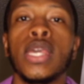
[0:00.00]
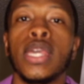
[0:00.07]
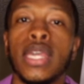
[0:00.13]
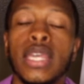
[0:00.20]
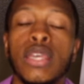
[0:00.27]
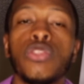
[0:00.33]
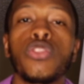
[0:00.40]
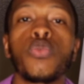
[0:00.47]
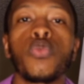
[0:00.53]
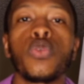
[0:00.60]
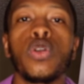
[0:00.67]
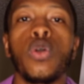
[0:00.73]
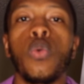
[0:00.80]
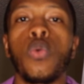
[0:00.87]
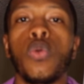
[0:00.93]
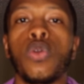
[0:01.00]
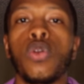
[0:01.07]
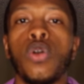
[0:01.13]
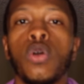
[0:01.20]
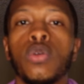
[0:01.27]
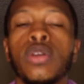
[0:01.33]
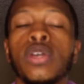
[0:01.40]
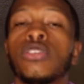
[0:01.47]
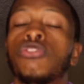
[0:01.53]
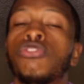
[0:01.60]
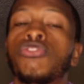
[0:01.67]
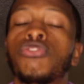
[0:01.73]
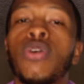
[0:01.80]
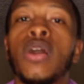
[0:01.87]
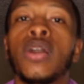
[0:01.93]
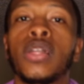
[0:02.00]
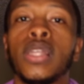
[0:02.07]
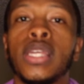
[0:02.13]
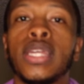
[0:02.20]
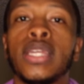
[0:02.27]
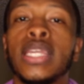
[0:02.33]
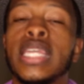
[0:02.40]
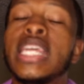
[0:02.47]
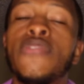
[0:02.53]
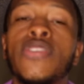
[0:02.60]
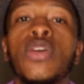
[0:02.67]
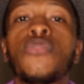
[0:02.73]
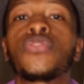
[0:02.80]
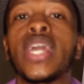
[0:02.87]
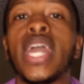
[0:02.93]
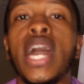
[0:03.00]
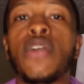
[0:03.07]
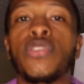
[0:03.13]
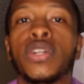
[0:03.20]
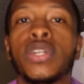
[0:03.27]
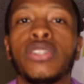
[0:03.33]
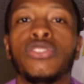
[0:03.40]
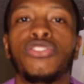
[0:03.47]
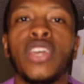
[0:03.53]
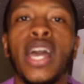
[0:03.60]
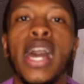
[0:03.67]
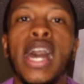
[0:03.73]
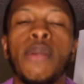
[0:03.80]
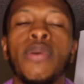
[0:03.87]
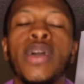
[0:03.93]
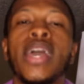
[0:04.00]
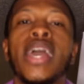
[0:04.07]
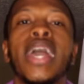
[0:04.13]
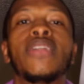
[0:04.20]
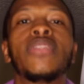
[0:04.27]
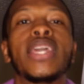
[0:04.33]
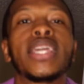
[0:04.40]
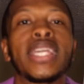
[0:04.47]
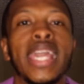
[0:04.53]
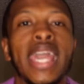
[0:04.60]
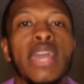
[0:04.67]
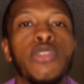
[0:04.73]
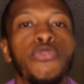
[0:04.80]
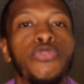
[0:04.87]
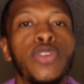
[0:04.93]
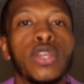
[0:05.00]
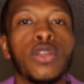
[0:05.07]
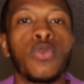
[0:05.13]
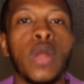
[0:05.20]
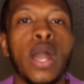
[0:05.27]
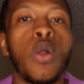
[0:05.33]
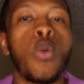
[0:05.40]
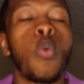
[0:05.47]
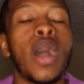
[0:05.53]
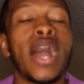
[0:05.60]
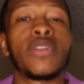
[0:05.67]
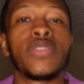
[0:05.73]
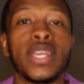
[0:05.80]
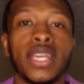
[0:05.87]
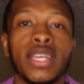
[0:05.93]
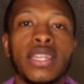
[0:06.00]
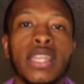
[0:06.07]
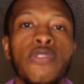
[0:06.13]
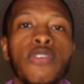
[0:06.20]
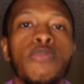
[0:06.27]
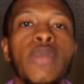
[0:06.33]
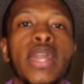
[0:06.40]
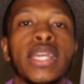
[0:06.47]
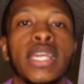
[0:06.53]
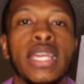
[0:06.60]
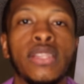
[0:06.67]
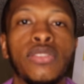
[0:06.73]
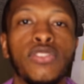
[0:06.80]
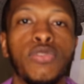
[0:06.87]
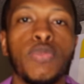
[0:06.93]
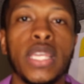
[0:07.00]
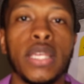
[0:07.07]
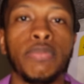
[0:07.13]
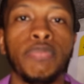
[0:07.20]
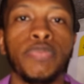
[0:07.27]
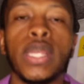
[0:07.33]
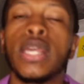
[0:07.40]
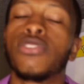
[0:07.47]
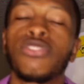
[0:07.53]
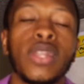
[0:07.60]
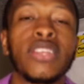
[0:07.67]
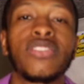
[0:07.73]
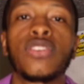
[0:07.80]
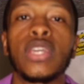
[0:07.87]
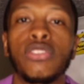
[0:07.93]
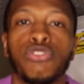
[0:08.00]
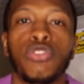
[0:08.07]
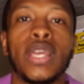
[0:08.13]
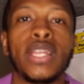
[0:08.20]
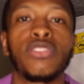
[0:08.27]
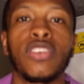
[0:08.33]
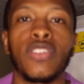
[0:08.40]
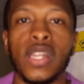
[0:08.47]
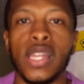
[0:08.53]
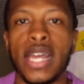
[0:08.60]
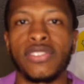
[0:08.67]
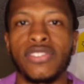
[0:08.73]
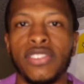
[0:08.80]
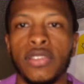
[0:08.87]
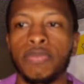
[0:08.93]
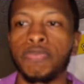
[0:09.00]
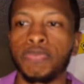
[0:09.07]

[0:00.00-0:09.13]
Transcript: in the real world struggling, even if they have a good job, and they can't figure out why they can never make ends meet. So let's get straight into the lesson.